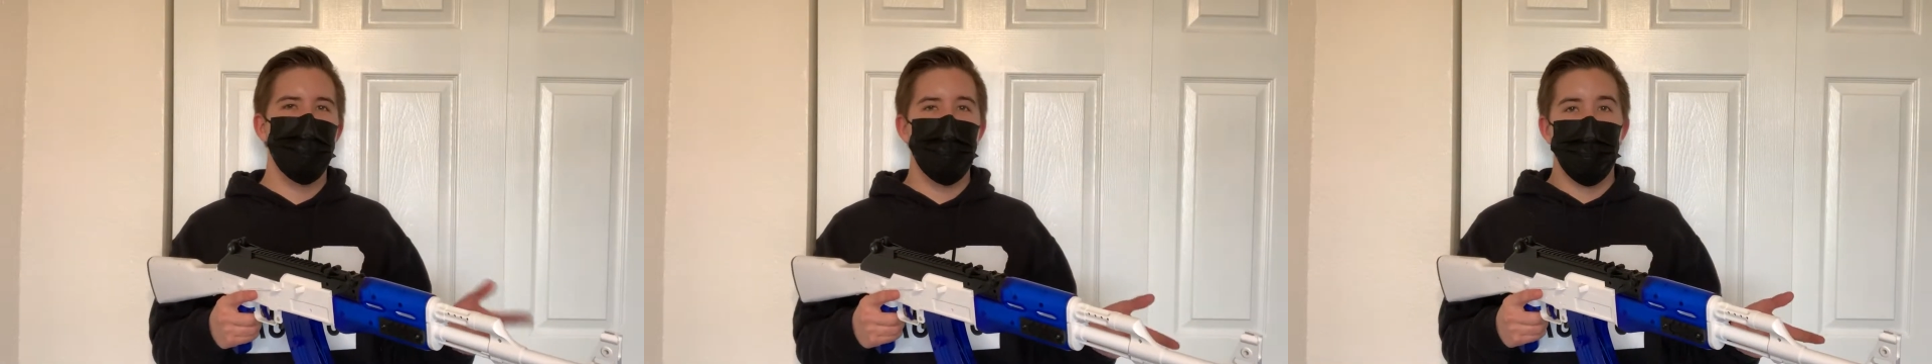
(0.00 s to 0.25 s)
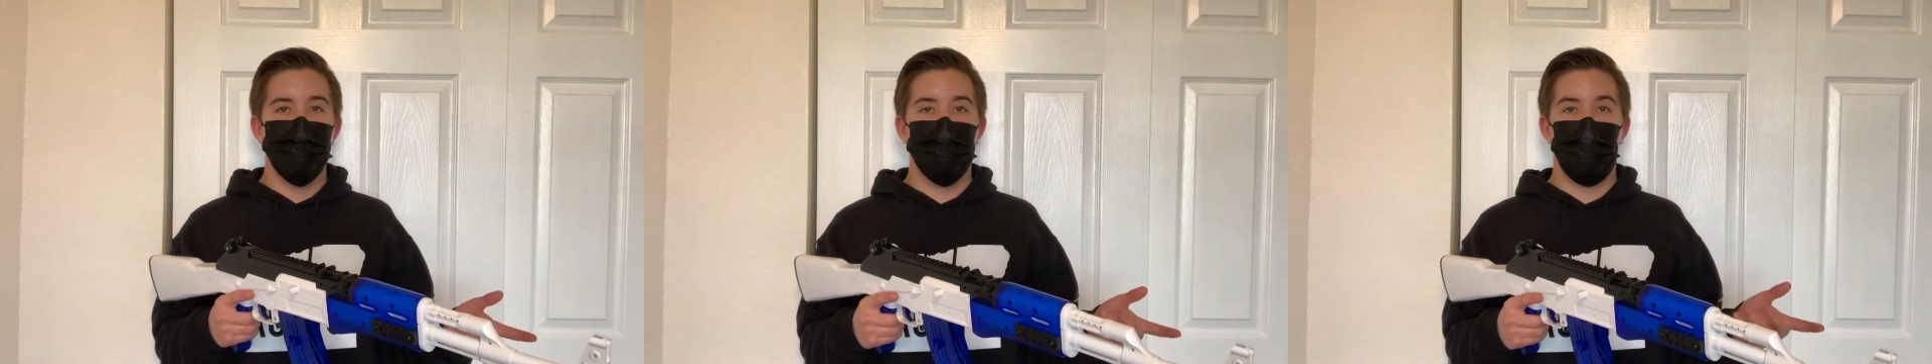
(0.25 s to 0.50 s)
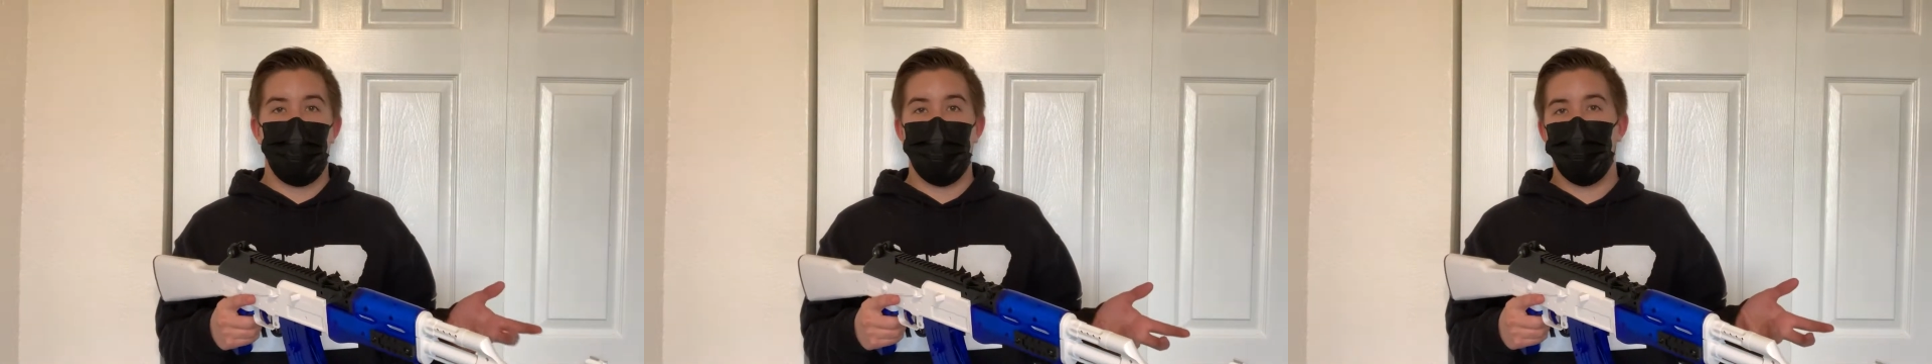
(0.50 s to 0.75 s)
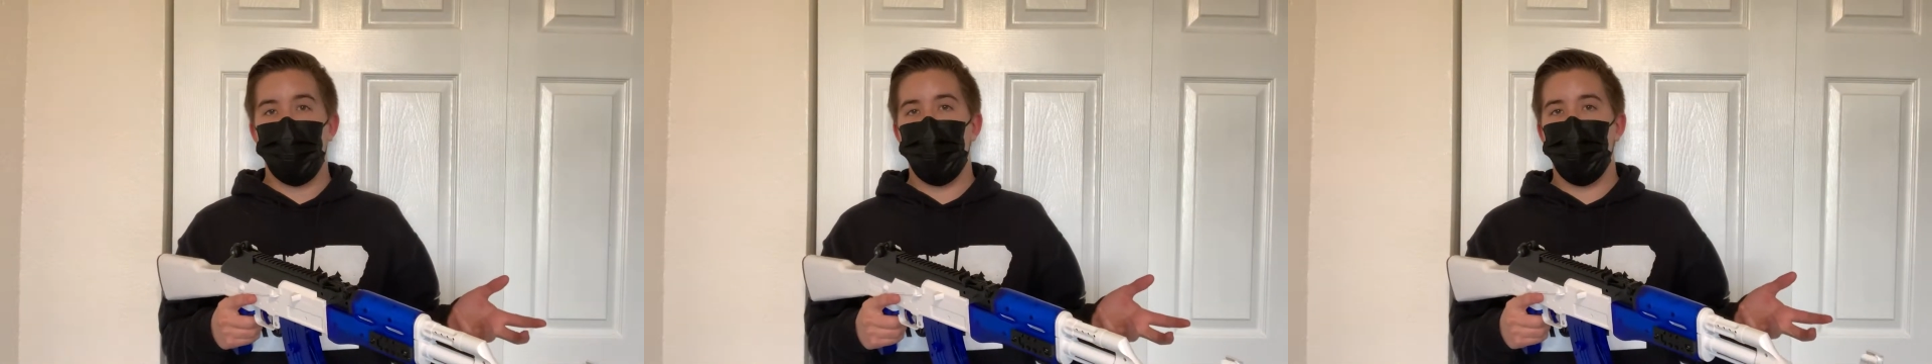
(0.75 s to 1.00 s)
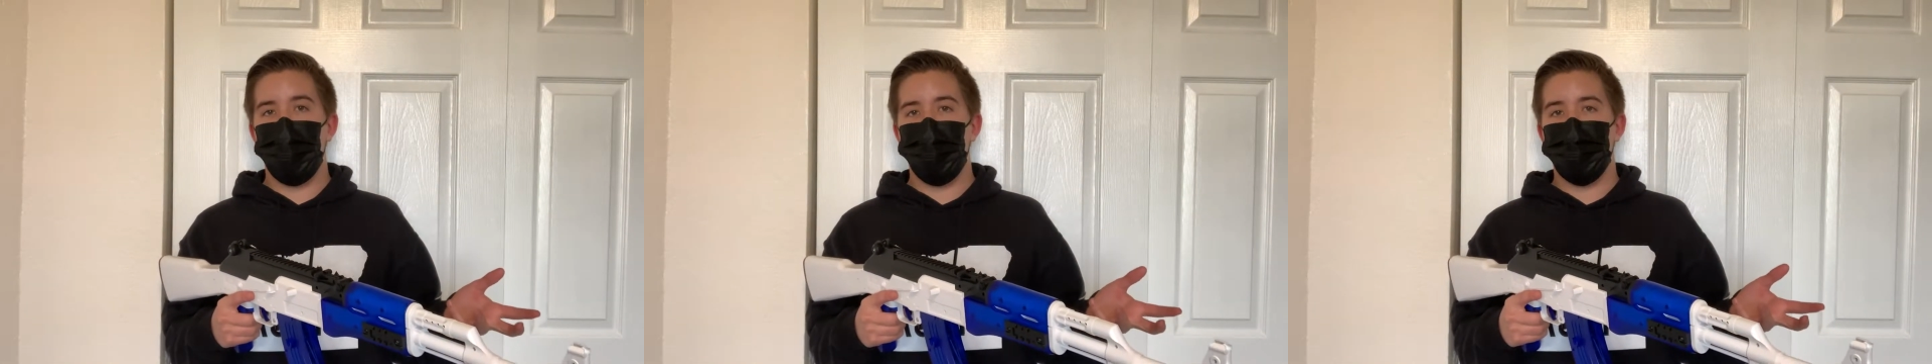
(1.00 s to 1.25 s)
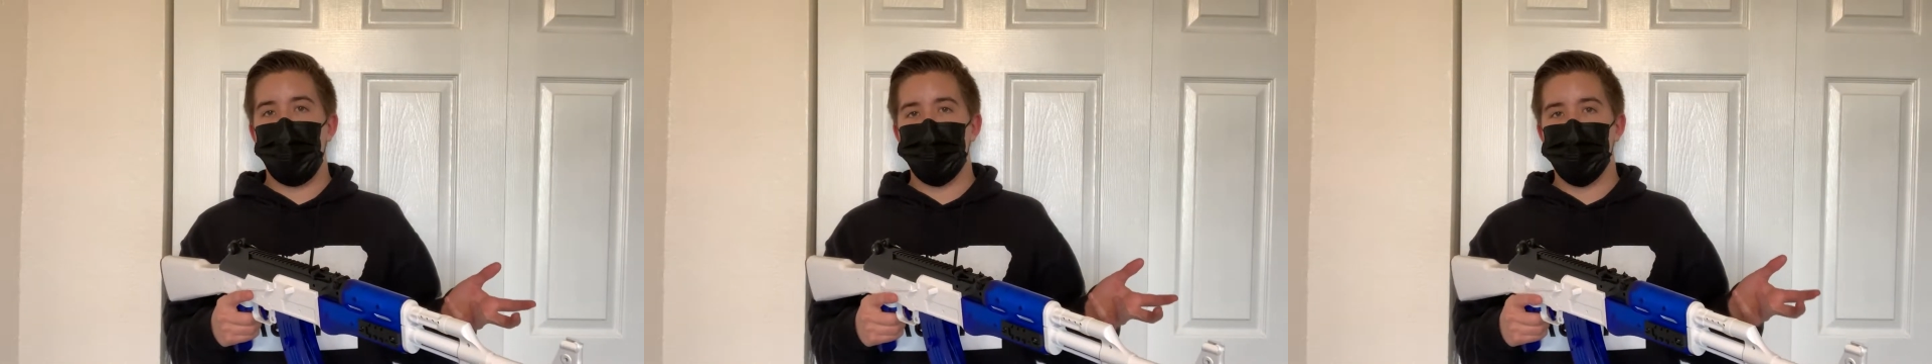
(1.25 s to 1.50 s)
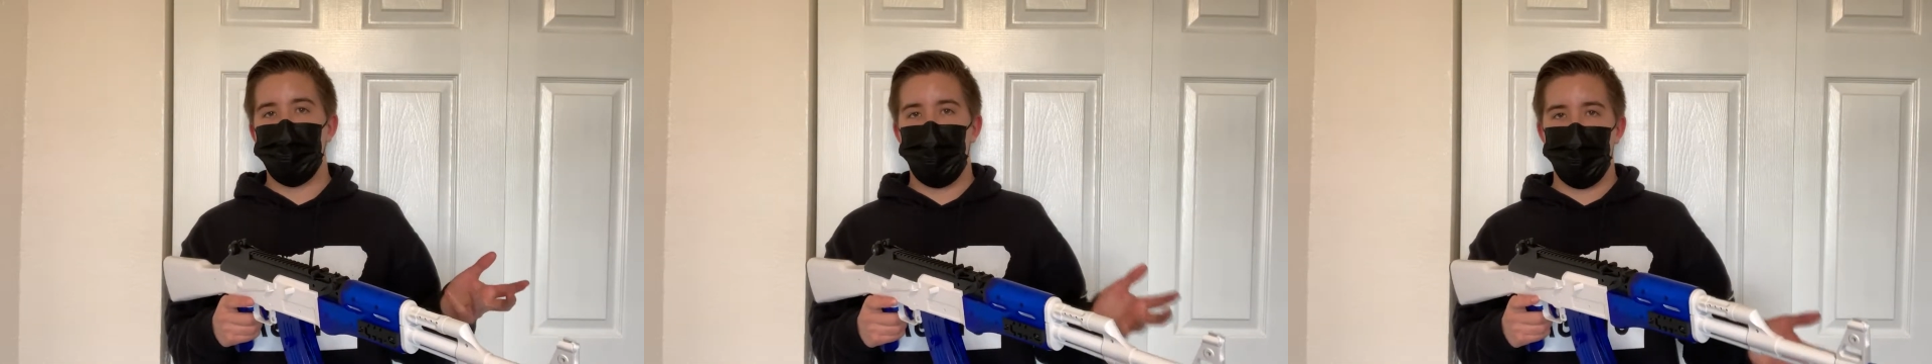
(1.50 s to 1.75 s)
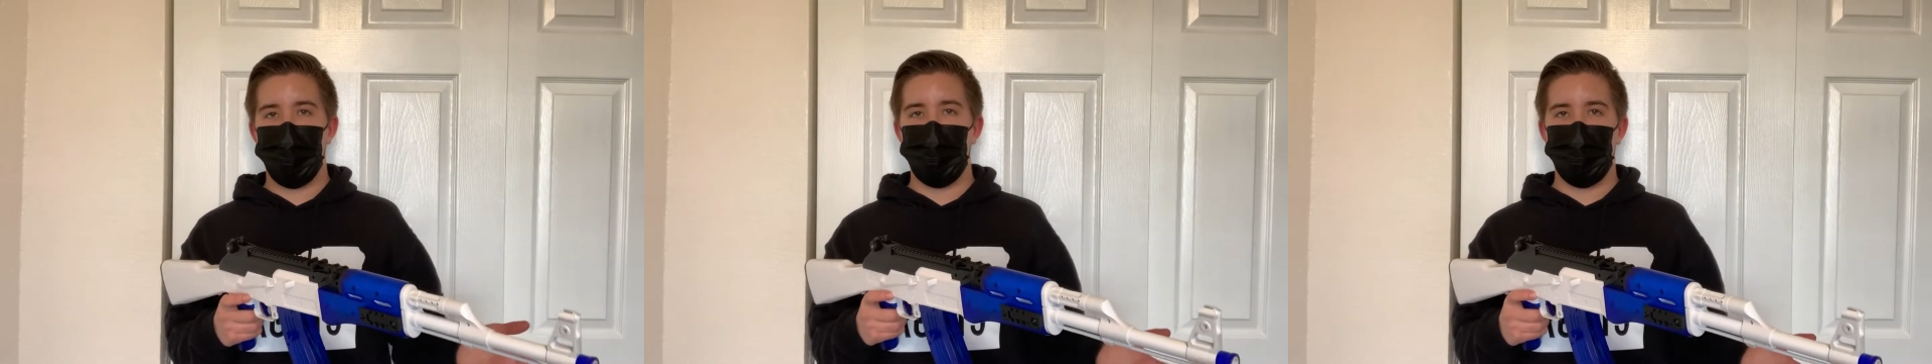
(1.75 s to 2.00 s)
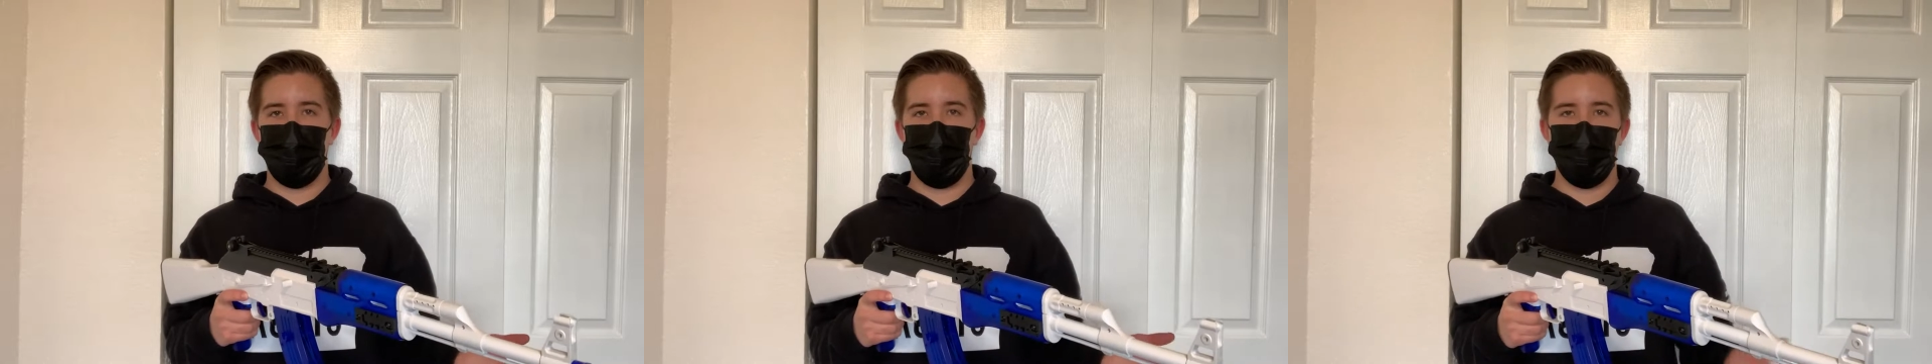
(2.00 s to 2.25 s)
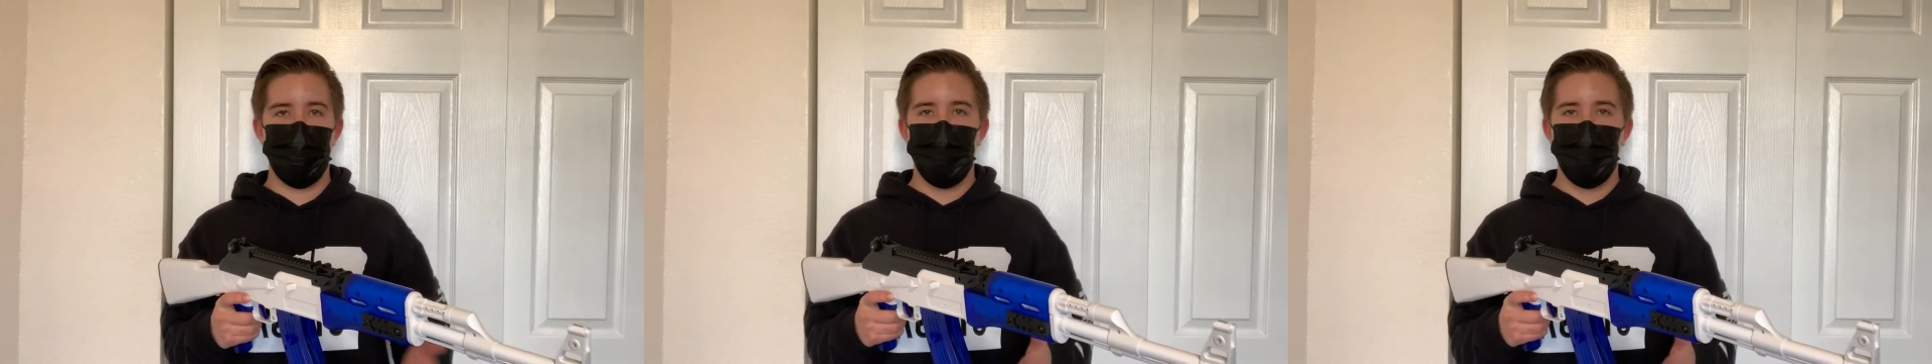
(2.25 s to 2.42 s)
so I don't know if that's something that